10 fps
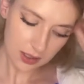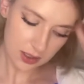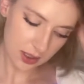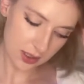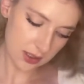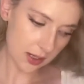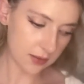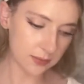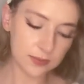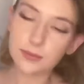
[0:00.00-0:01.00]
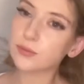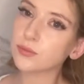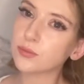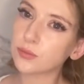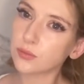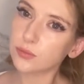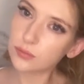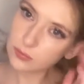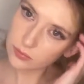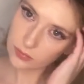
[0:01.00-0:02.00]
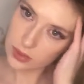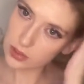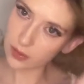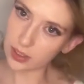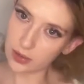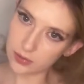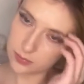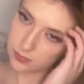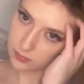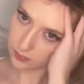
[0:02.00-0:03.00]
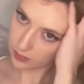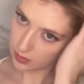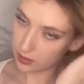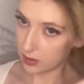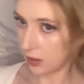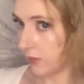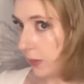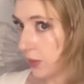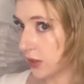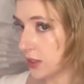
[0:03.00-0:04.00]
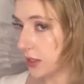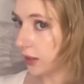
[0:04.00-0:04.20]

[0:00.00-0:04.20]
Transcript: let's check this out. So right now, if I put these